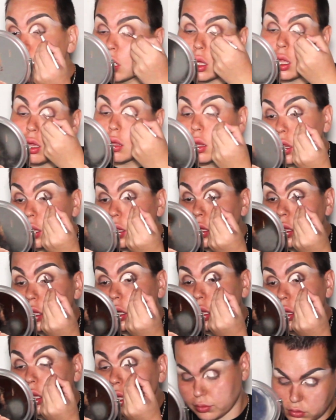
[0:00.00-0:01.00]
going to
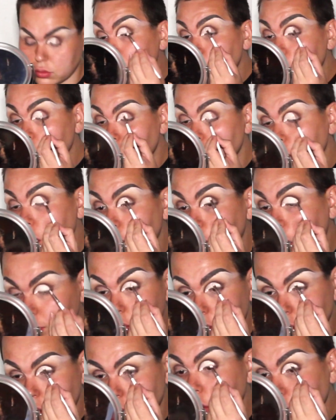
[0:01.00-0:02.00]
prime my lid and
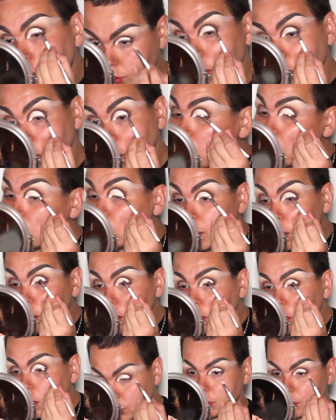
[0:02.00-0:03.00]
setting it with a
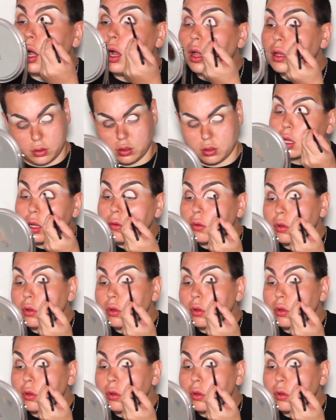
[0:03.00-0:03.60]
translucent powder,